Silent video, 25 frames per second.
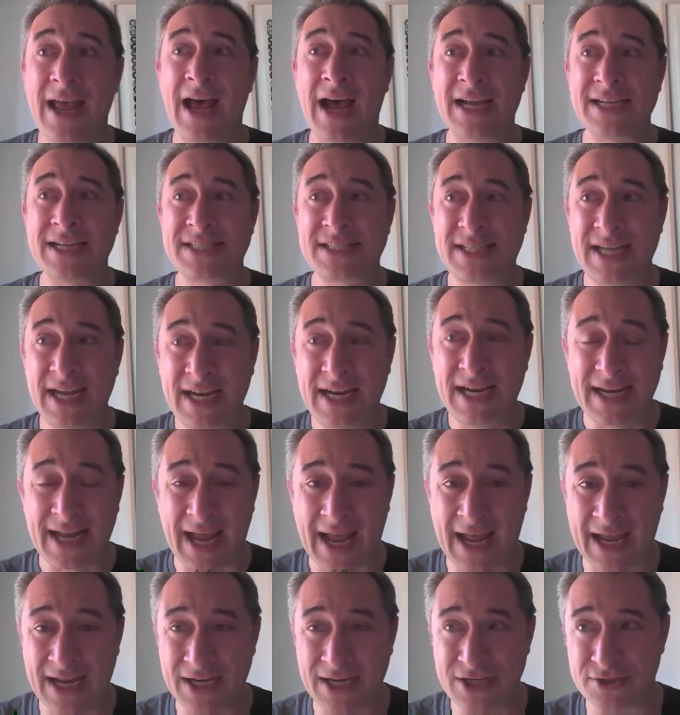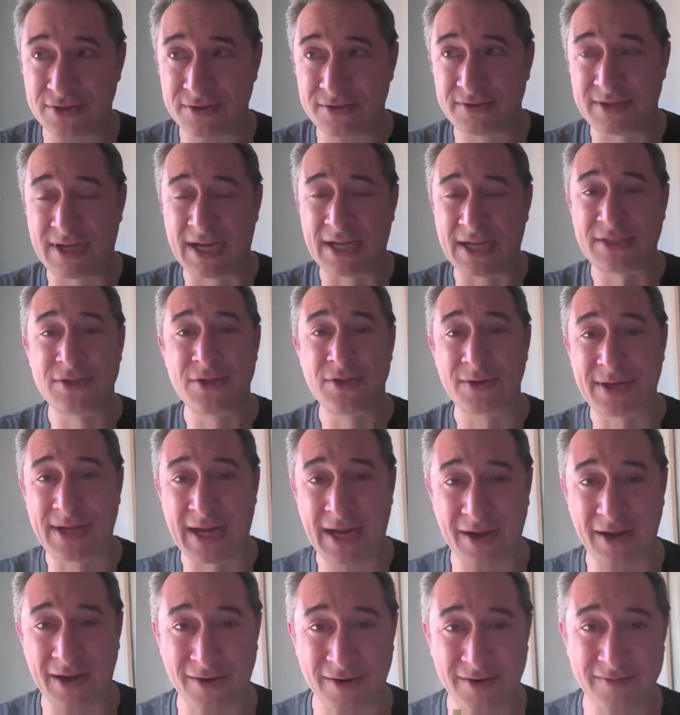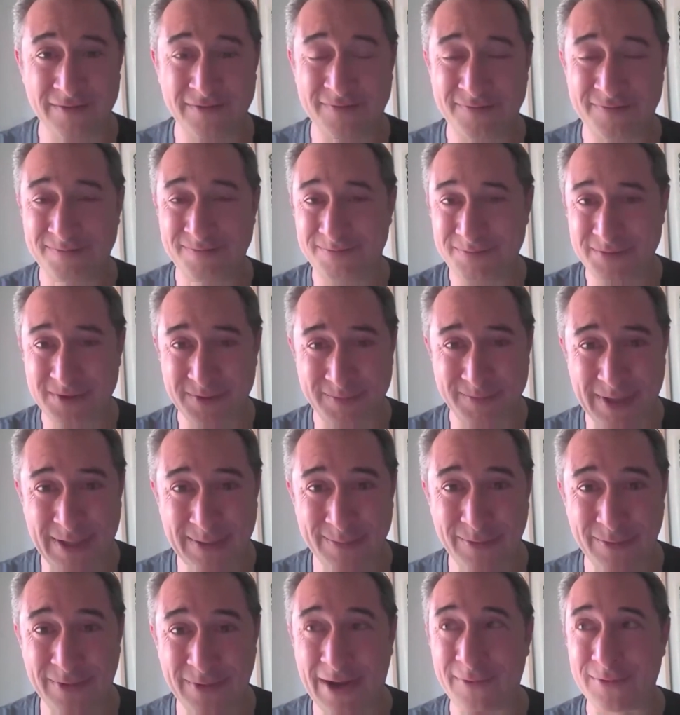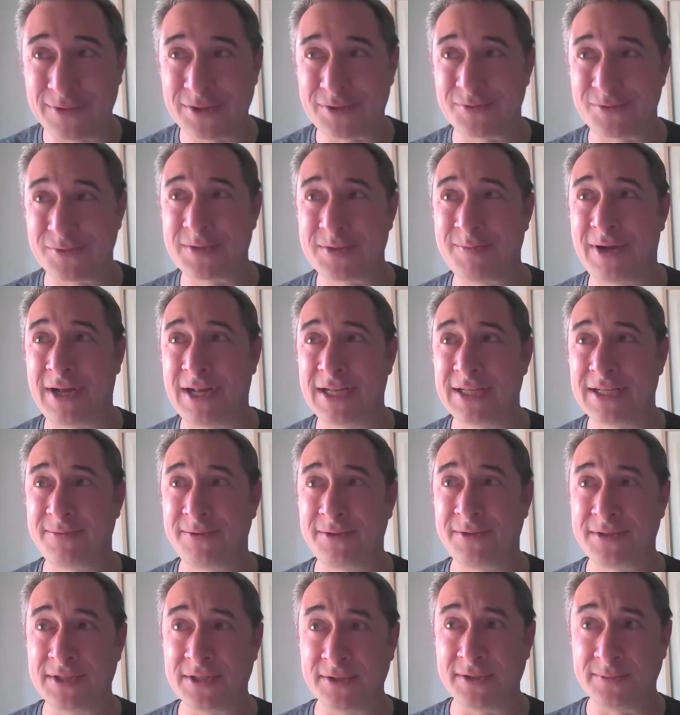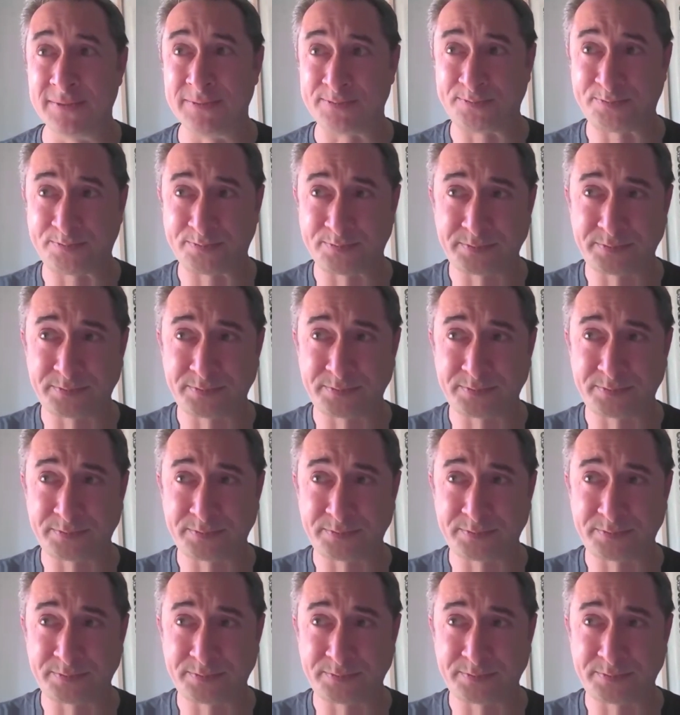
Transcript: I stayed agile. I took care of the people I was responsible to.